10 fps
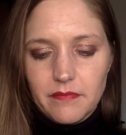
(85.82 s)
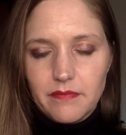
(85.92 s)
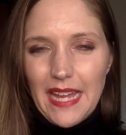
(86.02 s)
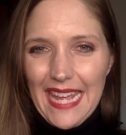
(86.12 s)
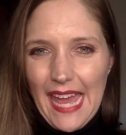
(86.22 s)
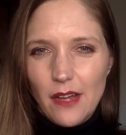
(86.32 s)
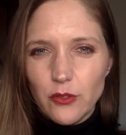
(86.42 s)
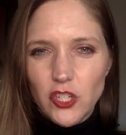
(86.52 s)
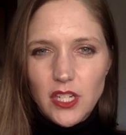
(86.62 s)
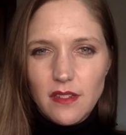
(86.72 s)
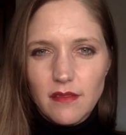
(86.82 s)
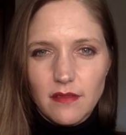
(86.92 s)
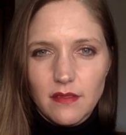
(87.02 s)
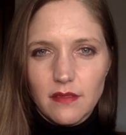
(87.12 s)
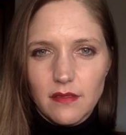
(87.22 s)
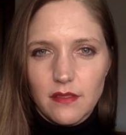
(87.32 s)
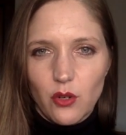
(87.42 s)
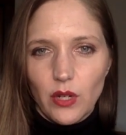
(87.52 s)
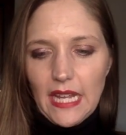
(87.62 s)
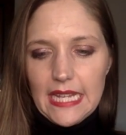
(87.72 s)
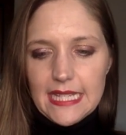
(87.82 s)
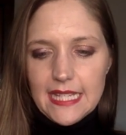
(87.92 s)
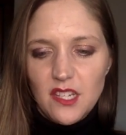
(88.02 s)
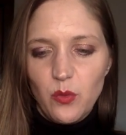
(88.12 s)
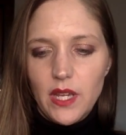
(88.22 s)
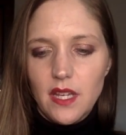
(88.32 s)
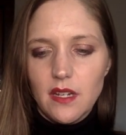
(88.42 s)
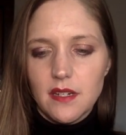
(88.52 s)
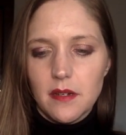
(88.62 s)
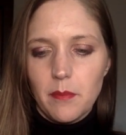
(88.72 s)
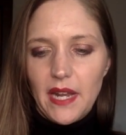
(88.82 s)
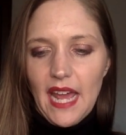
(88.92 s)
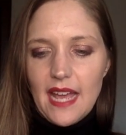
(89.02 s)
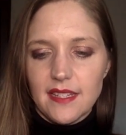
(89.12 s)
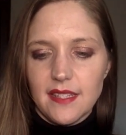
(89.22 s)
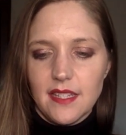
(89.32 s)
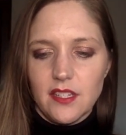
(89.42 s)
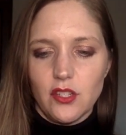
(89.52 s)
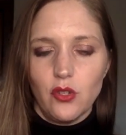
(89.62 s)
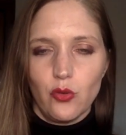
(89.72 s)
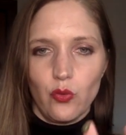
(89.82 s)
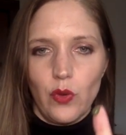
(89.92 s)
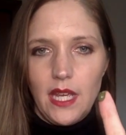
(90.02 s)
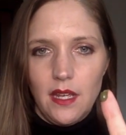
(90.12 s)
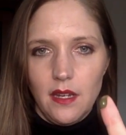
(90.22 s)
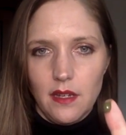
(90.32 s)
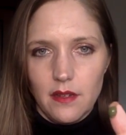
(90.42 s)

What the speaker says: like algae or like seaweed, but it has this green